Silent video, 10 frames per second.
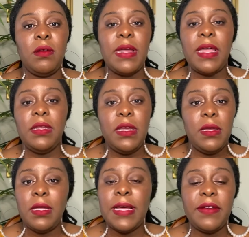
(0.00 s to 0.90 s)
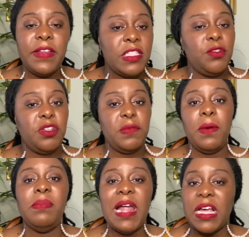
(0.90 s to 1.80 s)
likely, a lot of institutions
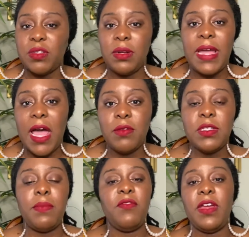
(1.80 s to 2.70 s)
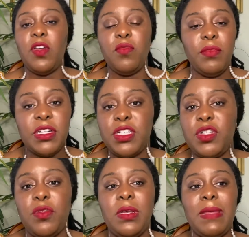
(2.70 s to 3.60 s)
put blocks on accounts. They prevent you from
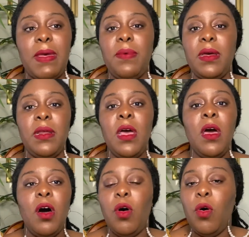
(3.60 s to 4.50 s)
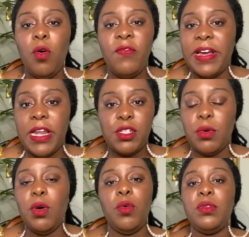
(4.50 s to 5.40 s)
registering. They may put a whole financial
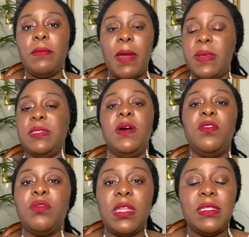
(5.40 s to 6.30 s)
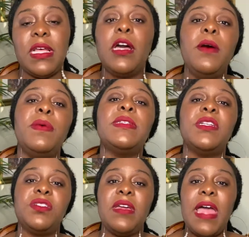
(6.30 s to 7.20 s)
hold. There might be some other things that could
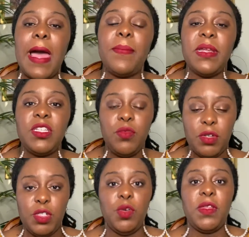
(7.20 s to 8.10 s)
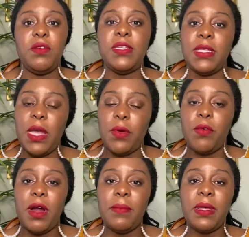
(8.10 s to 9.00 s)
potentially happen to ensure that you take that
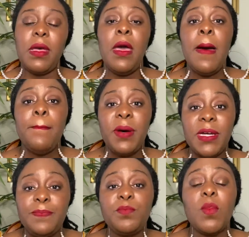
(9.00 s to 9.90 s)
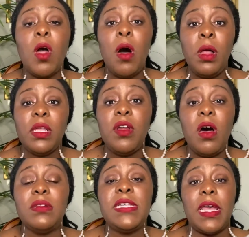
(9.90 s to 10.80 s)
requirement. But all in
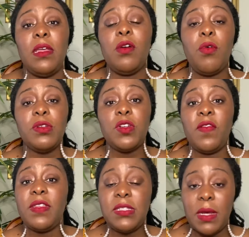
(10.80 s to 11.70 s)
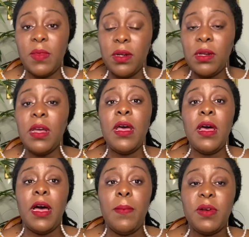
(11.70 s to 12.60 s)
all, taking a course over the summer,
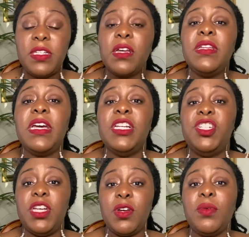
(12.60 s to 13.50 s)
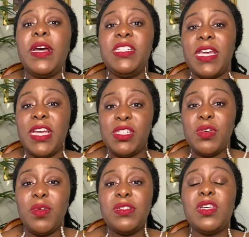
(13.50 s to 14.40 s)
particularly a general education
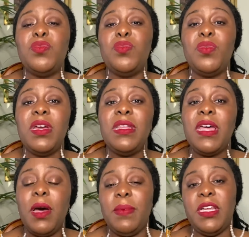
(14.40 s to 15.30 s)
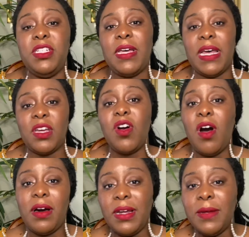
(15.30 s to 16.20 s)
course, could really help get you kind of
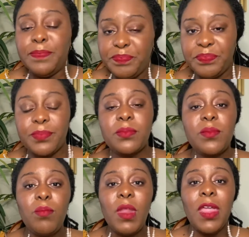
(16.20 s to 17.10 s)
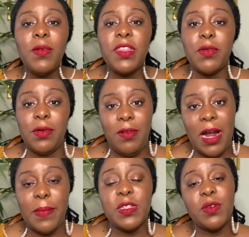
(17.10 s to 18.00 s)
caught up with your
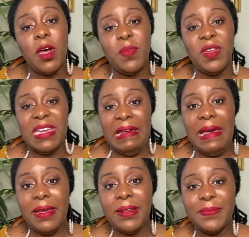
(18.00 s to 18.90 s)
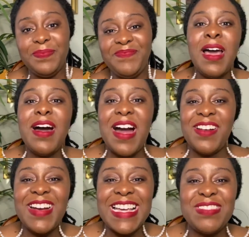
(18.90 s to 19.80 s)
requirements or help you get ahead. All
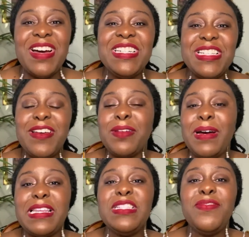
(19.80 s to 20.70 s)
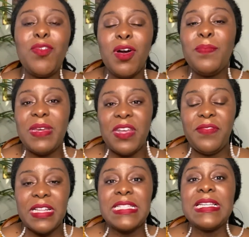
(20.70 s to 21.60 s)
right, so I just talked about these 4
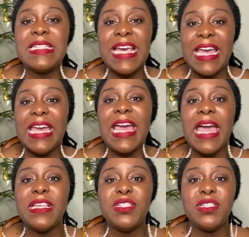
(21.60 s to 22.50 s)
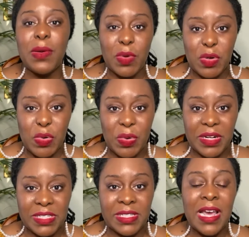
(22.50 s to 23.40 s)
benefits to taking a summer
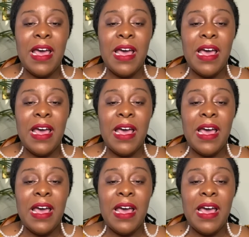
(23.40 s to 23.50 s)
course.